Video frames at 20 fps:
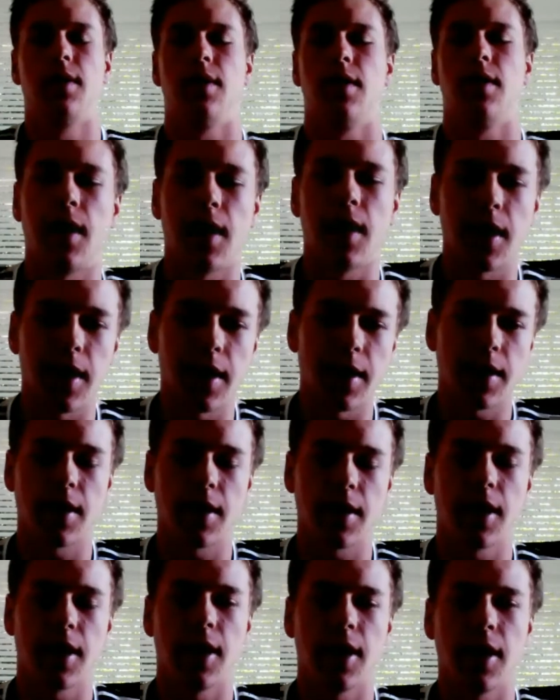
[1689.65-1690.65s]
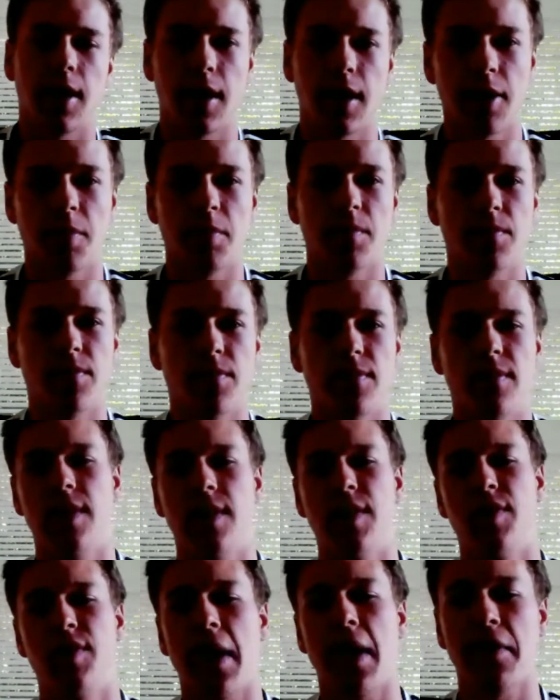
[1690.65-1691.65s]
I am
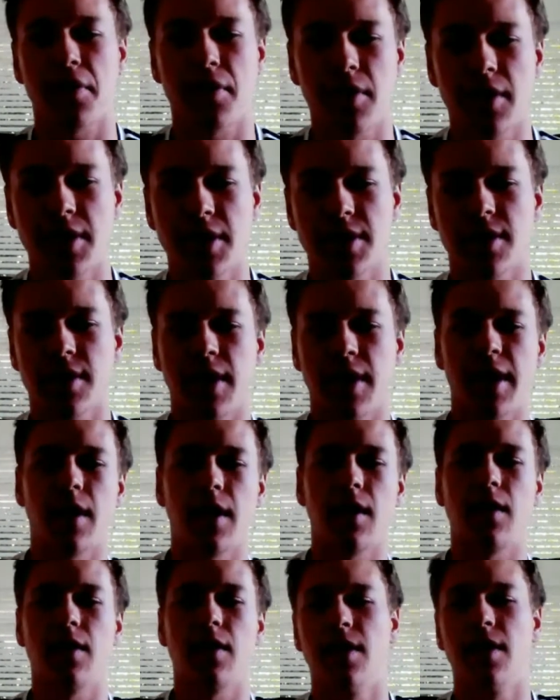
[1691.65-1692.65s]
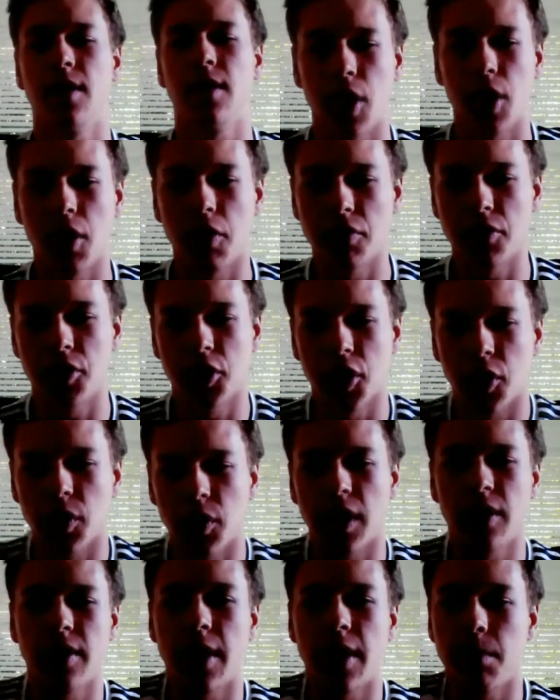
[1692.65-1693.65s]
deathly scared of
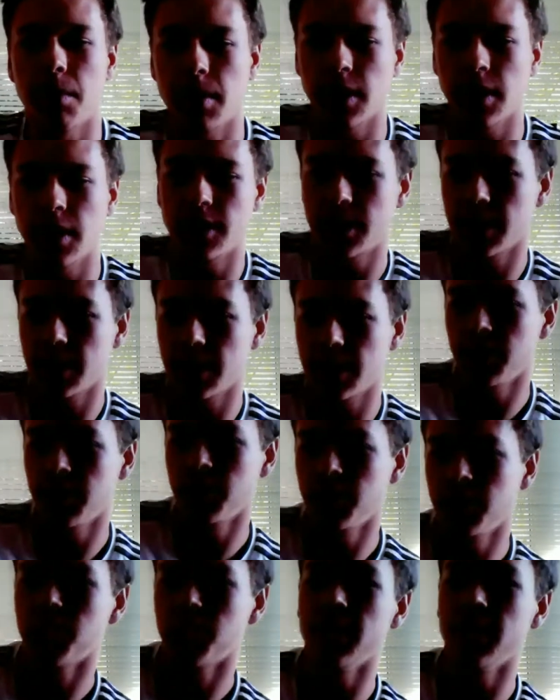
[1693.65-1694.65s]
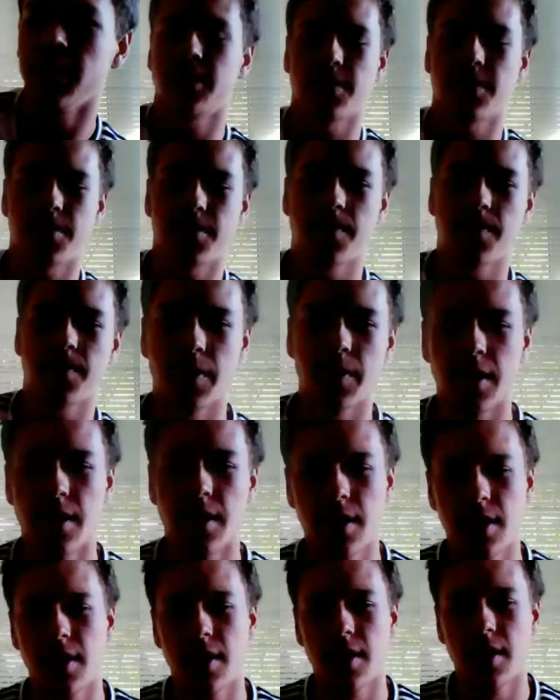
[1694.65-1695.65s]
Joel Embiid's injuries.
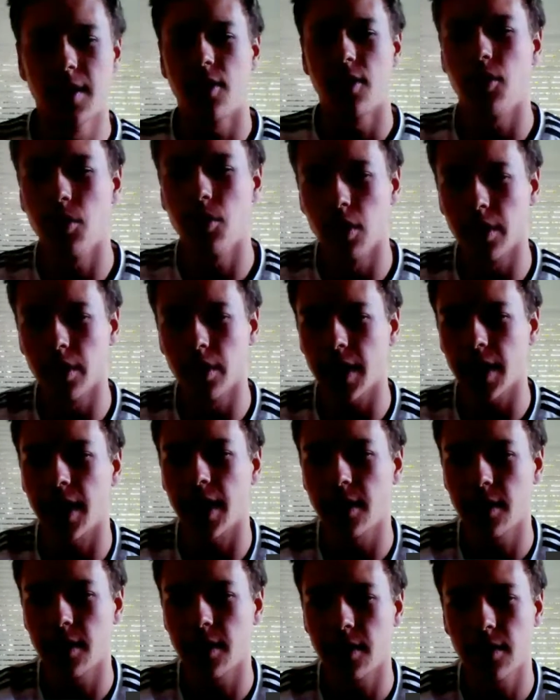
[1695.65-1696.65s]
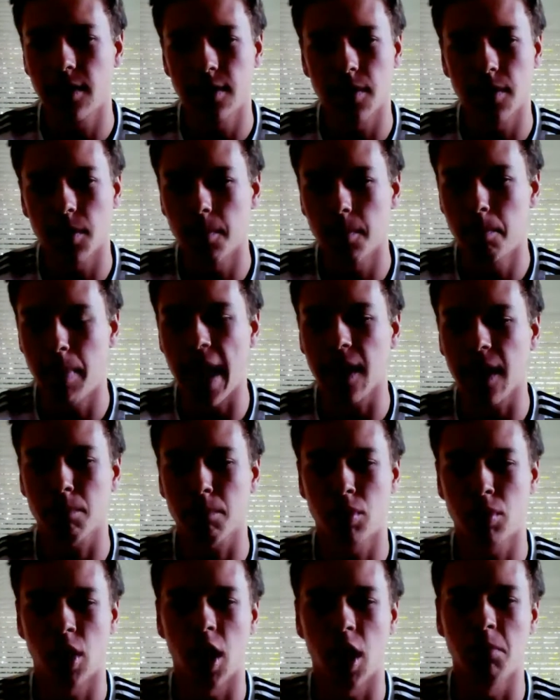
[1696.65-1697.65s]
You look at back
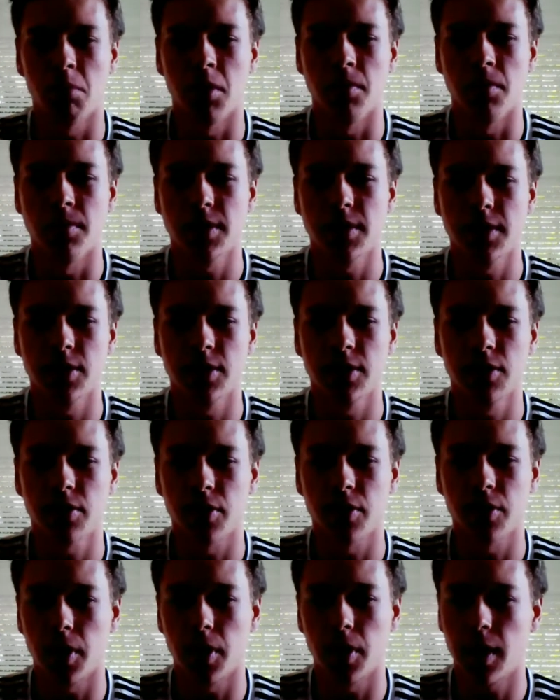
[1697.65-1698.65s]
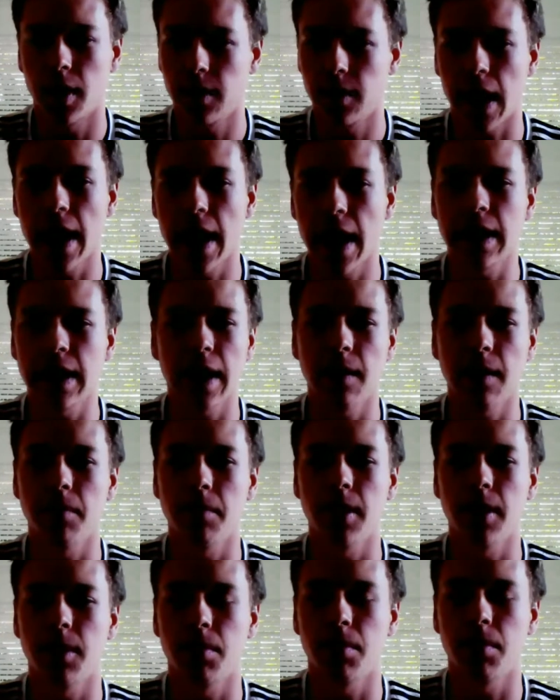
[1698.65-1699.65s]
problems for any
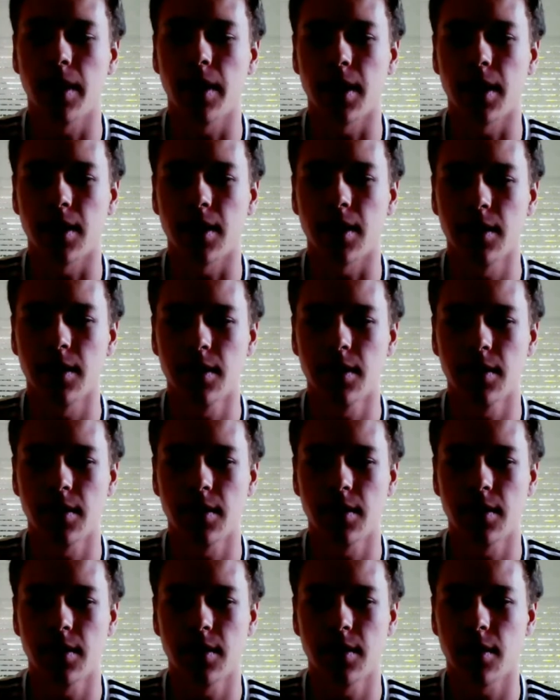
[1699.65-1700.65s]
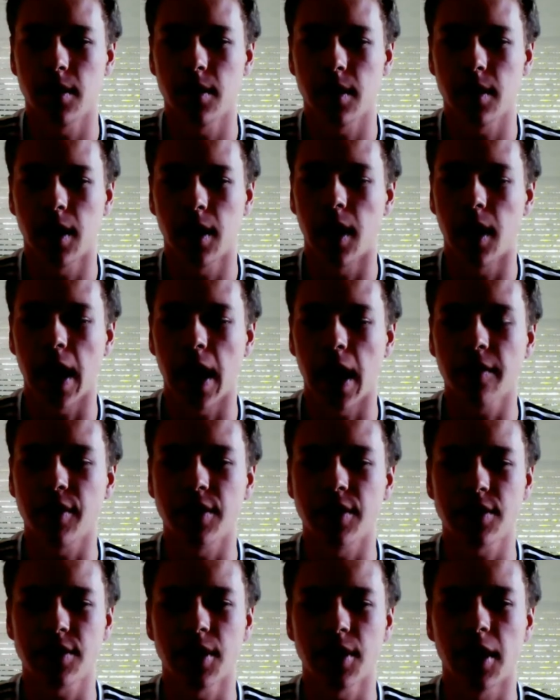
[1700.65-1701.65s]
NBA player at
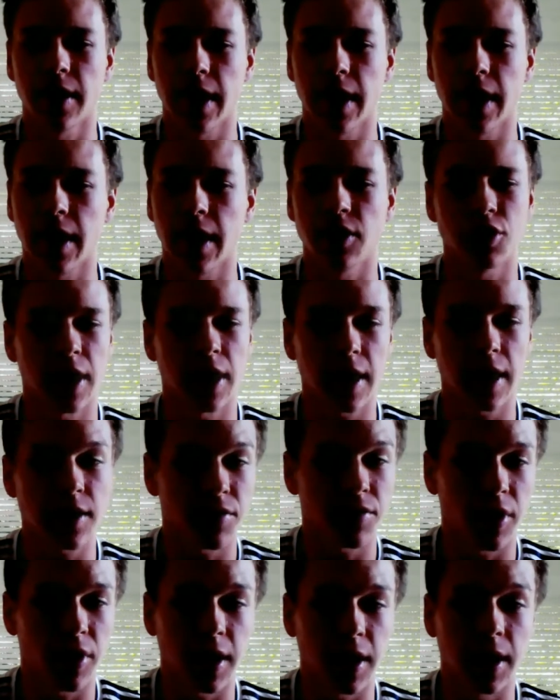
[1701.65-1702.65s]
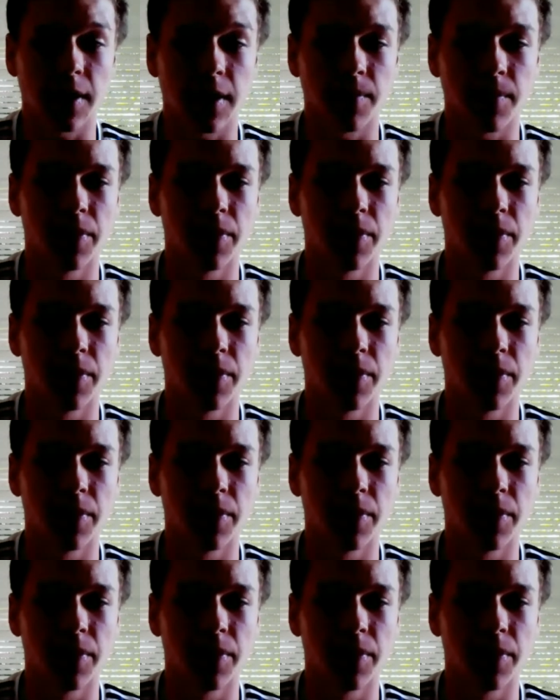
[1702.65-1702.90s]
this young age. That's frightening.